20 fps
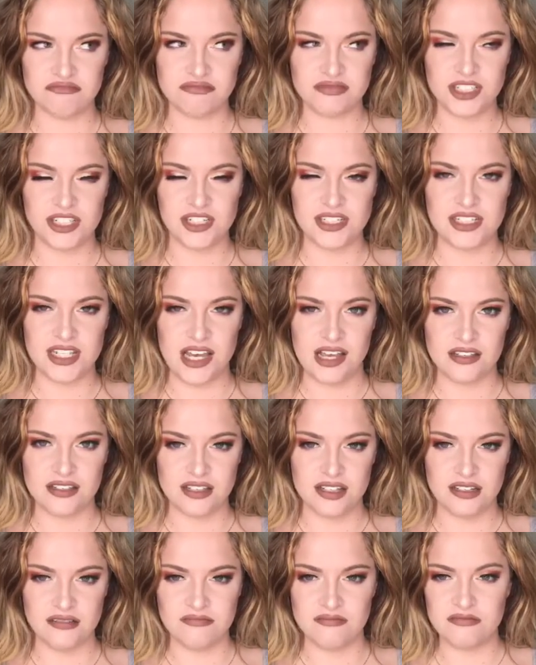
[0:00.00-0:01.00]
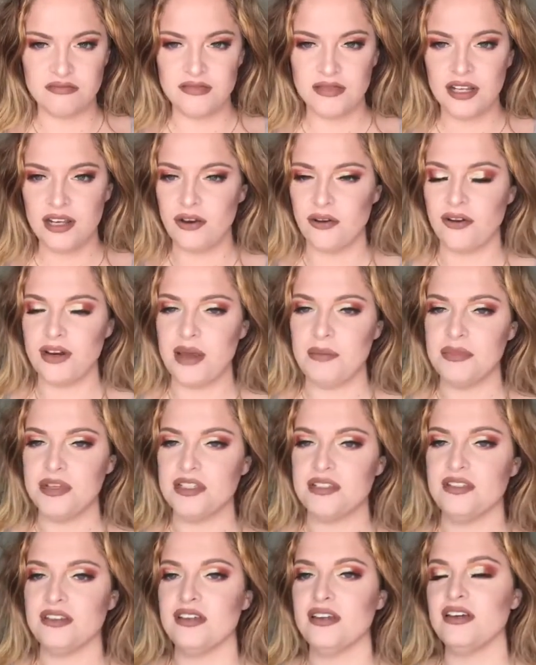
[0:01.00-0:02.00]
Chris Hansen on
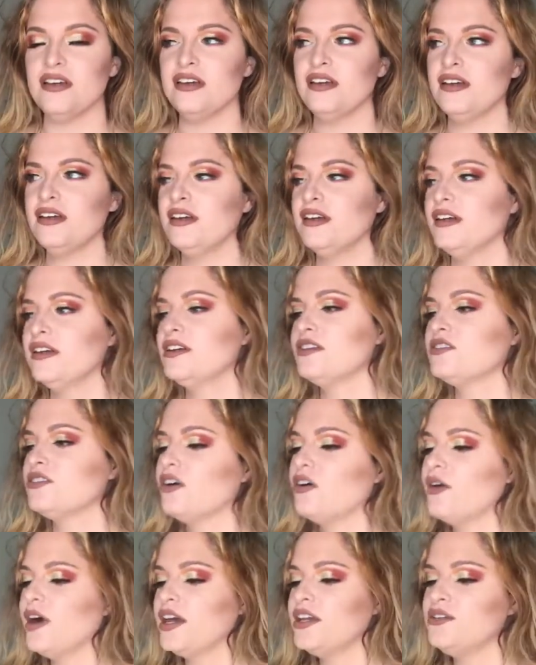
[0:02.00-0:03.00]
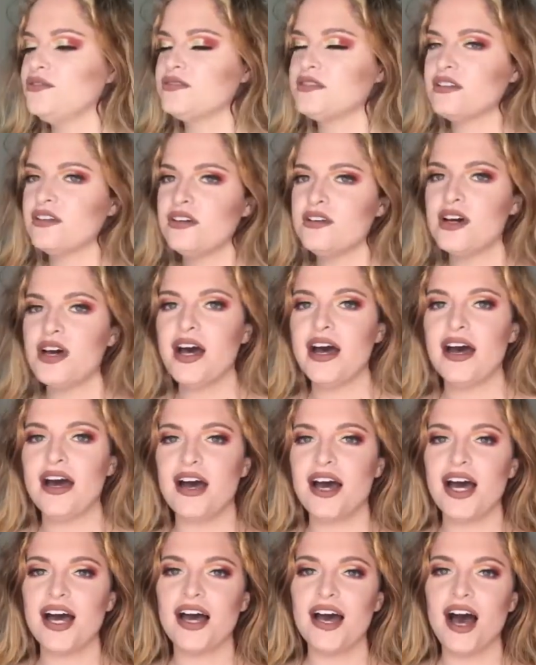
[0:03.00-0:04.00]
NBC? So I used to
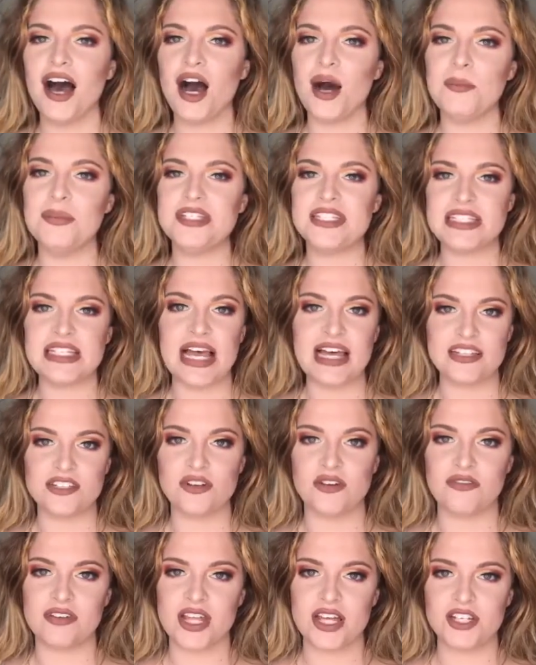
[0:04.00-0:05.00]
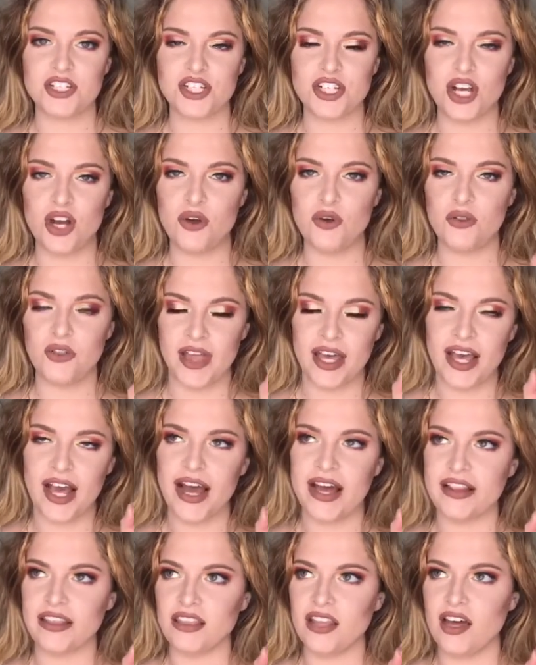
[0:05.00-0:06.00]
obsess over that show. Like,
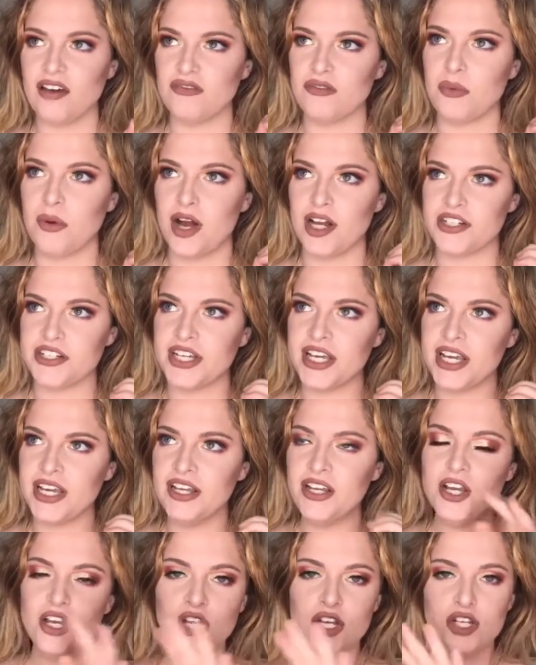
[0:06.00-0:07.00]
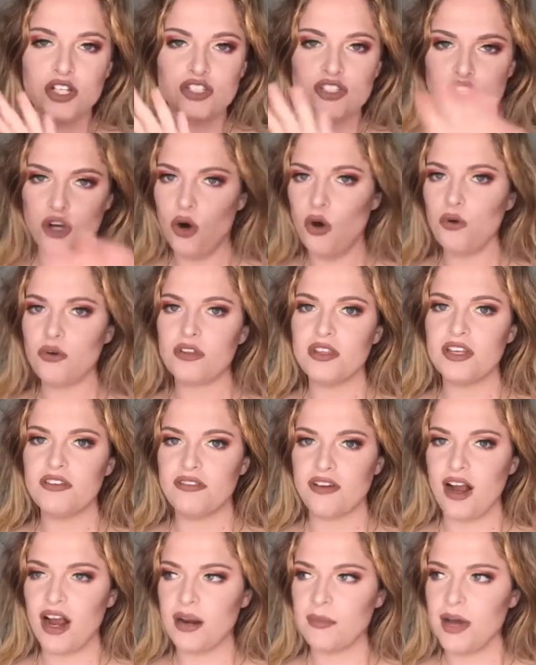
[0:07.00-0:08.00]
I loved watching it. Totally
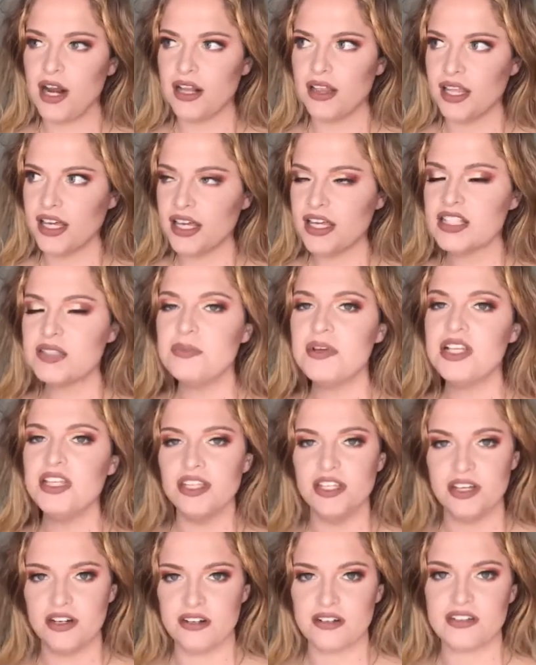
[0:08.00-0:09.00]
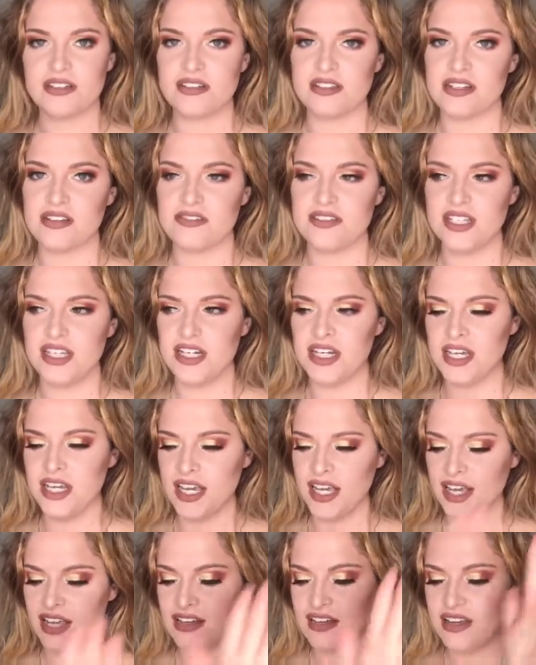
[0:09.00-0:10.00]
forgot about it. Like, it's been years since I've seen
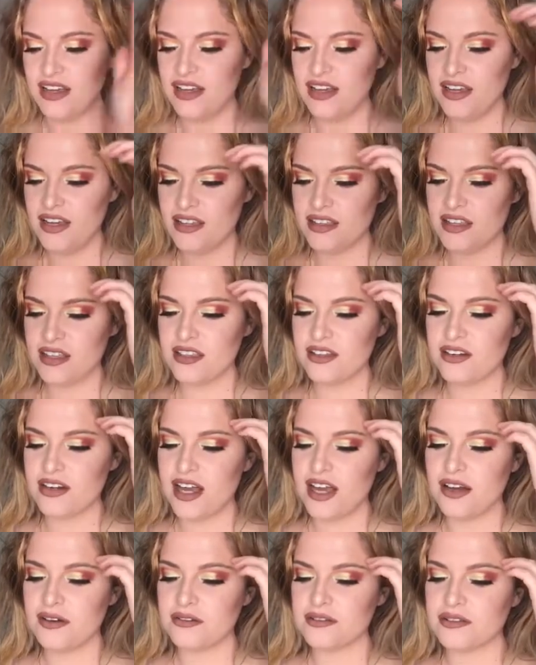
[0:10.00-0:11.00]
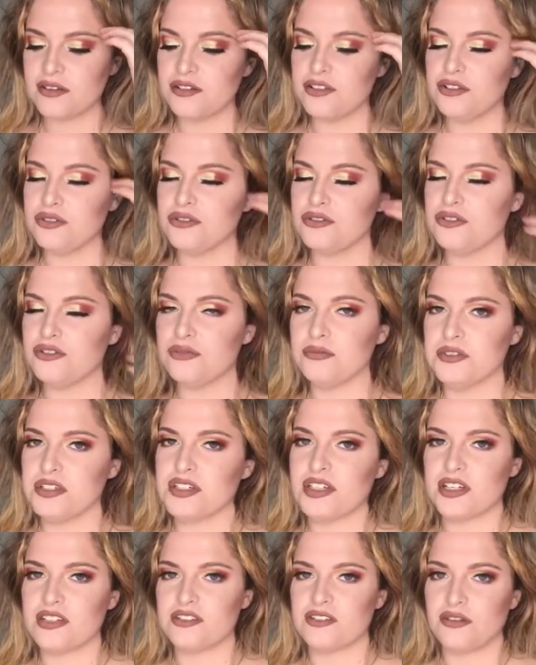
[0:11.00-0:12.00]
it, and the other day I was on YouTube
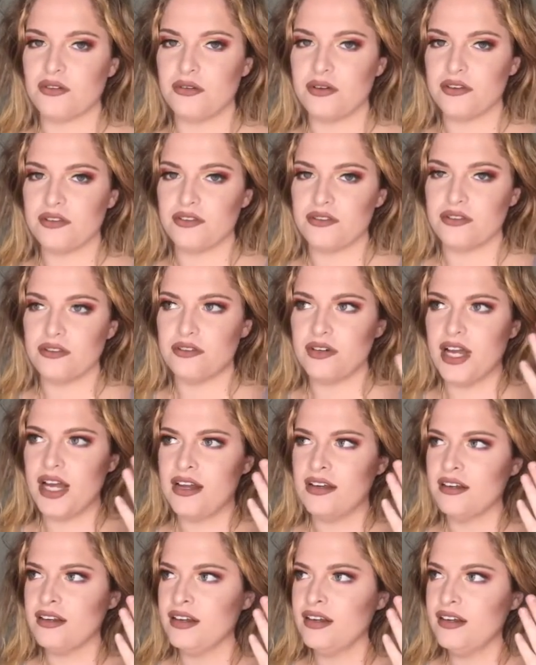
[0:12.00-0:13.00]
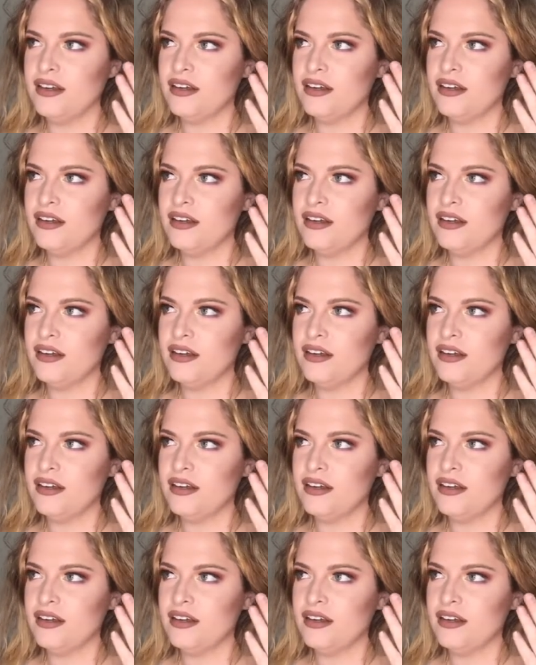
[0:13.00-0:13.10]
just like scrolling through and